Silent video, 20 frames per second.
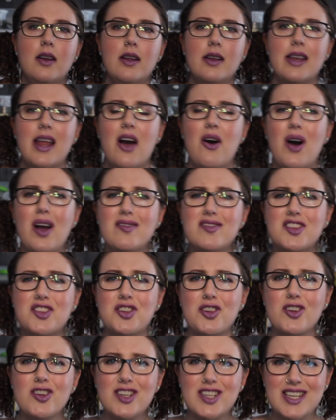Now, I've
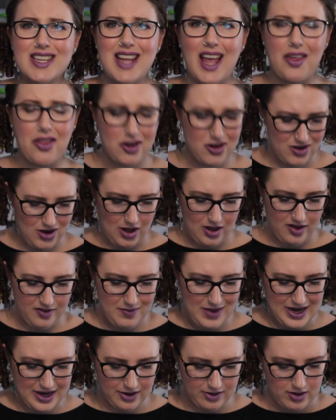stirred together all
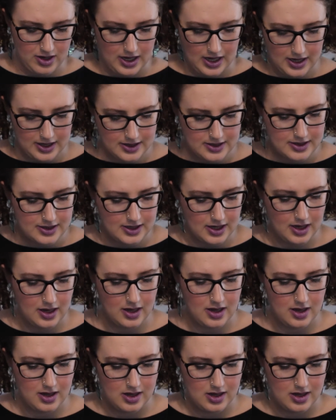of my ingredients,